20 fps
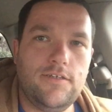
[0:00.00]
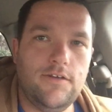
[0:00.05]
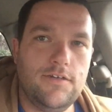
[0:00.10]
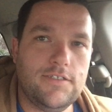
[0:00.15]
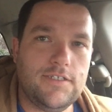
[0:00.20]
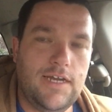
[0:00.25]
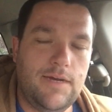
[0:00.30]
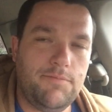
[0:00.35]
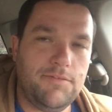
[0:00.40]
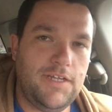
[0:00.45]
so
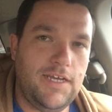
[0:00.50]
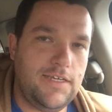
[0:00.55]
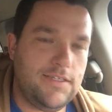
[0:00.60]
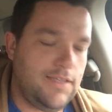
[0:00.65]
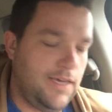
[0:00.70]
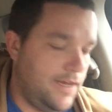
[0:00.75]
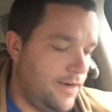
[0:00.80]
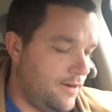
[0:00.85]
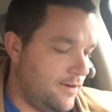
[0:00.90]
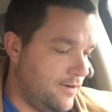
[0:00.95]
it's a couple
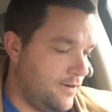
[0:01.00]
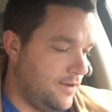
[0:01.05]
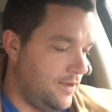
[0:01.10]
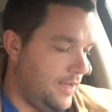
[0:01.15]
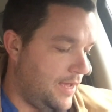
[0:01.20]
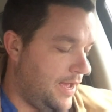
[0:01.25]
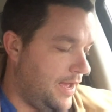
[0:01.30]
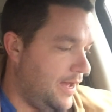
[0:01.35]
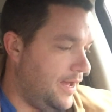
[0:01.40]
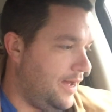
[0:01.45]
days later.
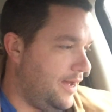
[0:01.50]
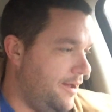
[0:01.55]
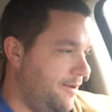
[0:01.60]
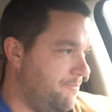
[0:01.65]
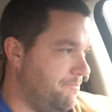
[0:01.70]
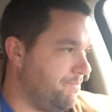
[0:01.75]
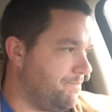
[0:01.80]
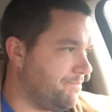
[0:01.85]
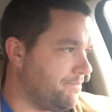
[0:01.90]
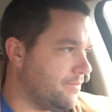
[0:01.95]

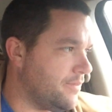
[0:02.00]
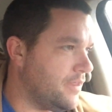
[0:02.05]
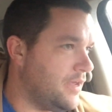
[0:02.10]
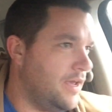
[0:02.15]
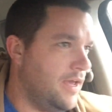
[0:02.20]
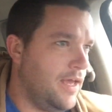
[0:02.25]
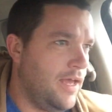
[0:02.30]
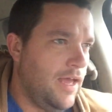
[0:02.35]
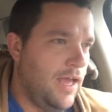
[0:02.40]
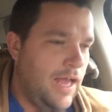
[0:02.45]
Um,
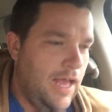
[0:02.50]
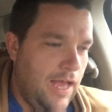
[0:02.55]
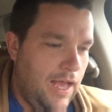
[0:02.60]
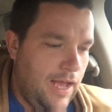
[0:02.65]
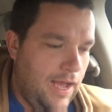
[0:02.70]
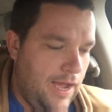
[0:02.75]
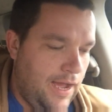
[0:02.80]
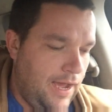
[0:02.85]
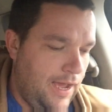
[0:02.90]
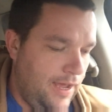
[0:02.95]

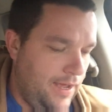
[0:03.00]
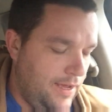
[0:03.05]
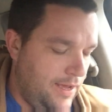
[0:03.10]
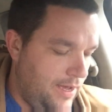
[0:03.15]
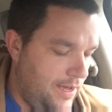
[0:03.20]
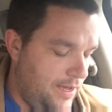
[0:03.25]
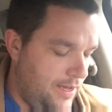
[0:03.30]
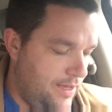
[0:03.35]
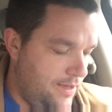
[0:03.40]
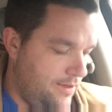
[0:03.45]
I
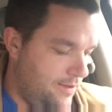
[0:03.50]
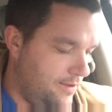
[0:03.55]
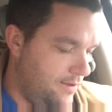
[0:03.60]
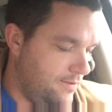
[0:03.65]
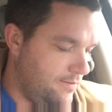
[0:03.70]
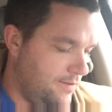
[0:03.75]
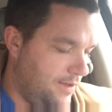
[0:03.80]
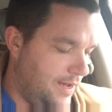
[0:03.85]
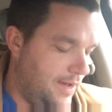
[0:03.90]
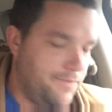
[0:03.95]
uh,
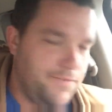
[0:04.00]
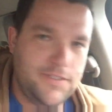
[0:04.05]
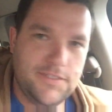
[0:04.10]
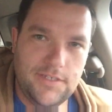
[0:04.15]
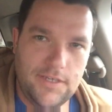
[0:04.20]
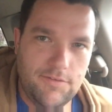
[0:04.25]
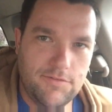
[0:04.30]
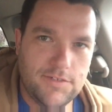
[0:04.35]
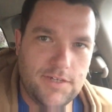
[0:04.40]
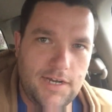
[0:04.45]

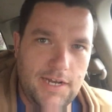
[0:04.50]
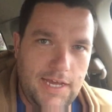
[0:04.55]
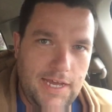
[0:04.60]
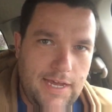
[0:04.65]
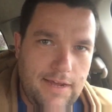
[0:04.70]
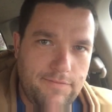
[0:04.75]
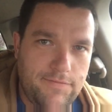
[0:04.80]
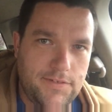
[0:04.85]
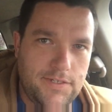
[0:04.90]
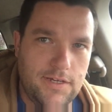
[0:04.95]
obviously was going to
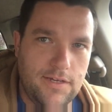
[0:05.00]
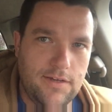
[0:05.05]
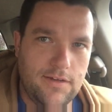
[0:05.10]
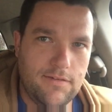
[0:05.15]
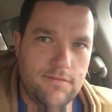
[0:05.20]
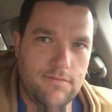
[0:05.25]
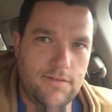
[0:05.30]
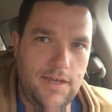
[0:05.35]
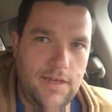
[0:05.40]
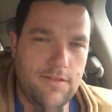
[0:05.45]
have
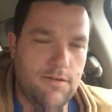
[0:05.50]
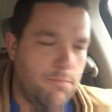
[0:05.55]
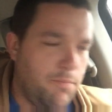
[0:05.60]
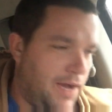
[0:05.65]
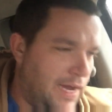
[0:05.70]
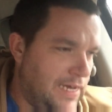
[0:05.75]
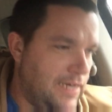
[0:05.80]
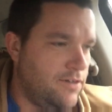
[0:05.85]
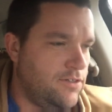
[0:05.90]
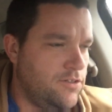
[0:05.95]
to either
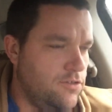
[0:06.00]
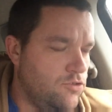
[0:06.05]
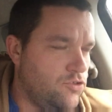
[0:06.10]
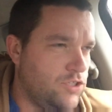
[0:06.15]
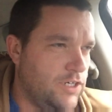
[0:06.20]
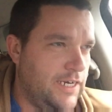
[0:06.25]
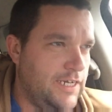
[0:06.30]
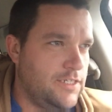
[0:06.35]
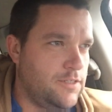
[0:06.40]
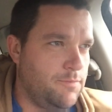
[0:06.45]
buy a new
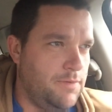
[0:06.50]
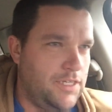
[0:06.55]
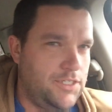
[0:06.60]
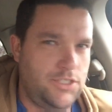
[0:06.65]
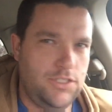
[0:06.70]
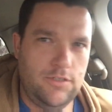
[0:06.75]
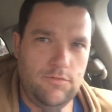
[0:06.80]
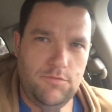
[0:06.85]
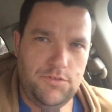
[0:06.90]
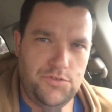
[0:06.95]

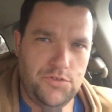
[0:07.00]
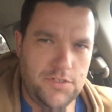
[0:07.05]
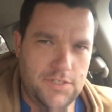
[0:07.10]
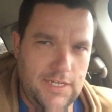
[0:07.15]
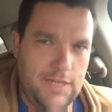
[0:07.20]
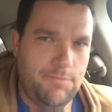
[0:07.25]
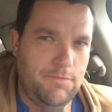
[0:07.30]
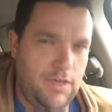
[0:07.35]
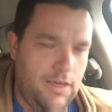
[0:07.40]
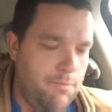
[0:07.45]
transmission, which would
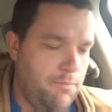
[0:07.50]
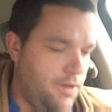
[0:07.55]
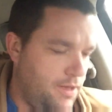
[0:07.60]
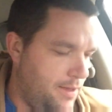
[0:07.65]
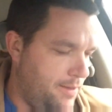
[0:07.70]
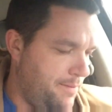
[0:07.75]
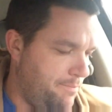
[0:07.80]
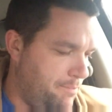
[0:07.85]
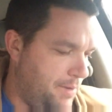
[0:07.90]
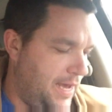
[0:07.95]
set me uh,
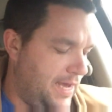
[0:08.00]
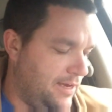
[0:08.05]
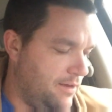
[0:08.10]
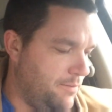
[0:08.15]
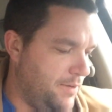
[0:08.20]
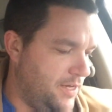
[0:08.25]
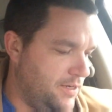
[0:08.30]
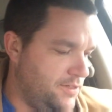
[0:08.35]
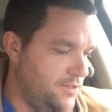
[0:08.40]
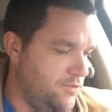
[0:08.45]
back
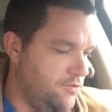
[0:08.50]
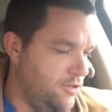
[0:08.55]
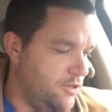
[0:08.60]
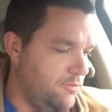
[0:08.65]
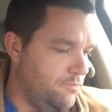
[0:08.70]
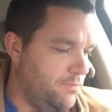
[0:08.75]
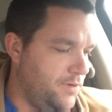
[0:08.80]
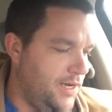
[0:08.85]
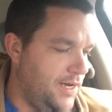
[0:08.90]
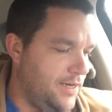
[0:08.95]
about
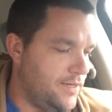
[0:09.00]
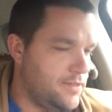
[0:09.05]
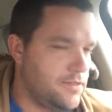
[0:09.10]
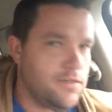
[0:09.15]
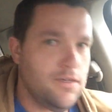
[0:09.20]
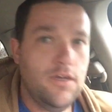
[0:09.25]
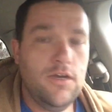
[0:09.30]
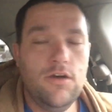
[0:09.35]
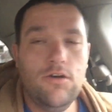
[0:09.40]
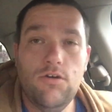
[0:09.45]
200
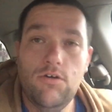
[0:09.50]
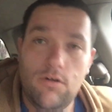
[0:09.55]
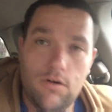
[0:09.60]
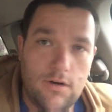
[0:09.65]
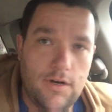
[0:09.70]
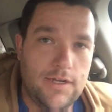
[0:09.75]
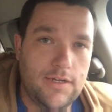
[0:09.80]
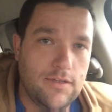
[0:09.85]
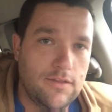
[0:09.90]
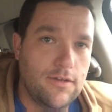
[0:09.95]
bucks,
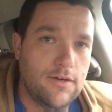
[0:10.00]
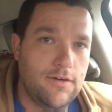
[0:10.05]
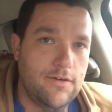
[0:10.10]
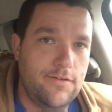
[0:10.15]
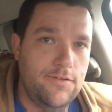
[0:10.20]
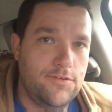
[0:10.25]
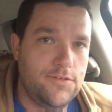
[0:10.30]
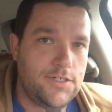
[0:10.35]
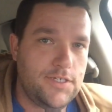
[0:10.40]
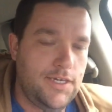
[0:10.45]
or I could learn
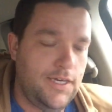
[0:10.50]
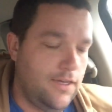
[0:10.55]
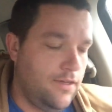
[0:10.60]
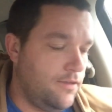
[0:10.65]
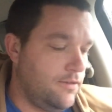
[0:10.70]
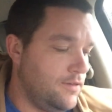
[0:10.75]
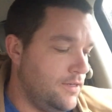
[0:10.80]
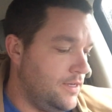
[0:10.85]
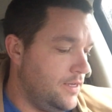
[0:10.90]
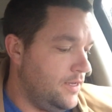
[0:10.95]
a new
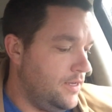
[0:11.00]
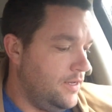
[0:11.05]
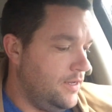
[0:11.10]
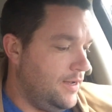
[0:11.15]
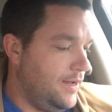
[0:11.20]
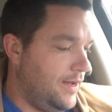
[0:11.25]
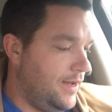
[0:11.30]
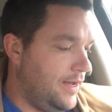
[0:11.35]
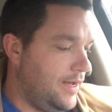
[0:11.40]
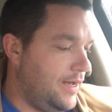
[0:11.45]
skill.
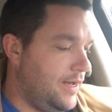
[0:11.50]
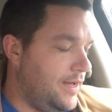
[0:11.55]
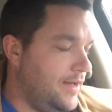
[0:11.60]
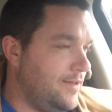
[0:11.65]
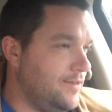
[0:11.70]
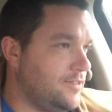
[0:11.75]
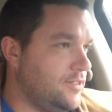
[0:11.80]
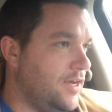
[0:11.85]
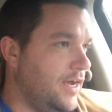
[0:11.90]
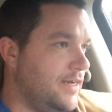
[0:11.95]

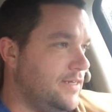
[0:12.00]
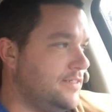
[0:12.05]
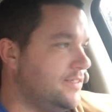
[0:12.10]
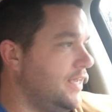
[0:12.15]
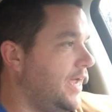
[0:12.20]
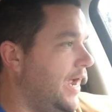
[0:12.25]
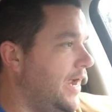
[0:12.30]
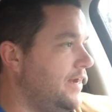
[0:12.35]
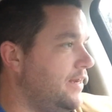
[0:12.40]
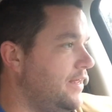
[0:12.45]
Uh, so I
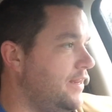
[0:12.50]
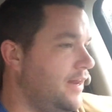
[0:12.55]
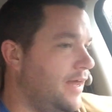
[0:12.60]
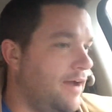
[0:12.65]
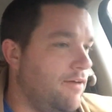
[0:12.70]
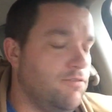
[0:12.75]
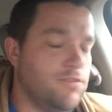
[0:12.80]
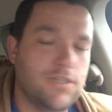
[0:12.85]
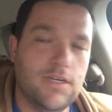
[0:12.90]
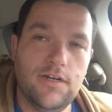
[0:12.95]
decided
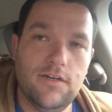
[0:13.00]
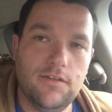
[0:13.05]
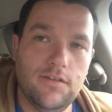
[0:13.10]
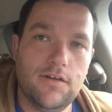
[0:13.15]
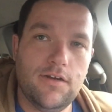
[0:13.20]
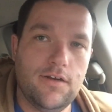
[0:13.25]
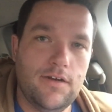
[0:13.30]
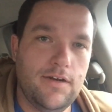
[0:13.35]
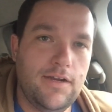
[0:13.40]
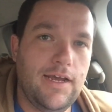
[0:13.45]
I was going to
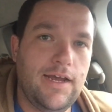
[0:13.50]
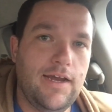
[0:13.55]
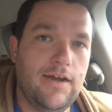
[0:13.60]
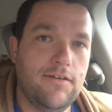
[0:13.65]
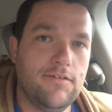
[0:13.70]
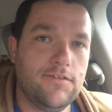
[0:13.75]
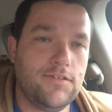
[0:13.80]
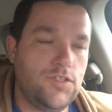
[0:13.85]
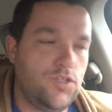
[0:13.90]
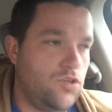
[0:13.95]
learn
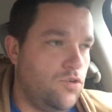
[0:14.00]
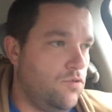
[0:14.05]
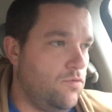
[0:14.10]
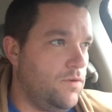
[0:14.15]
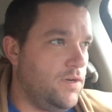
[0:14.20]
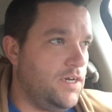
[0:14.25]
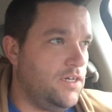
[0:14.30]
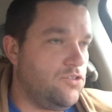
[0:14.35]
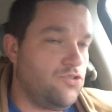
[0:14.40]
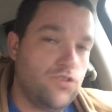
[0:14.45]
how
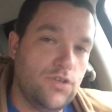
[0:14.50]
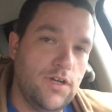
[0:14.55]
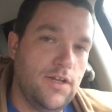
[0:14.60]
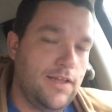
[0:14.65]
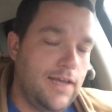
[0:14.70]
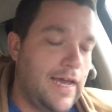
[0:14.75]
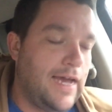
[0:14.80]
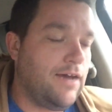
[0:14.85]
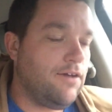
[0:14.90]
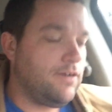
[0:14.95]
to uh,
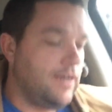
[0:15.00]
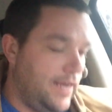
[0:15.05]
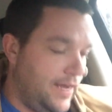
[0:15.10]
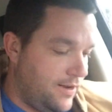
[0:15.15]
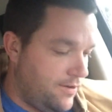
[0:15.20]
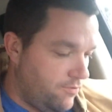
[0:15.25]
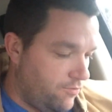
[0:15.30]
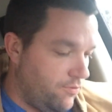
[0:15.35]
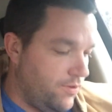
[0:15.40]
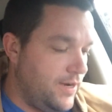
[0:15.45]
drill out and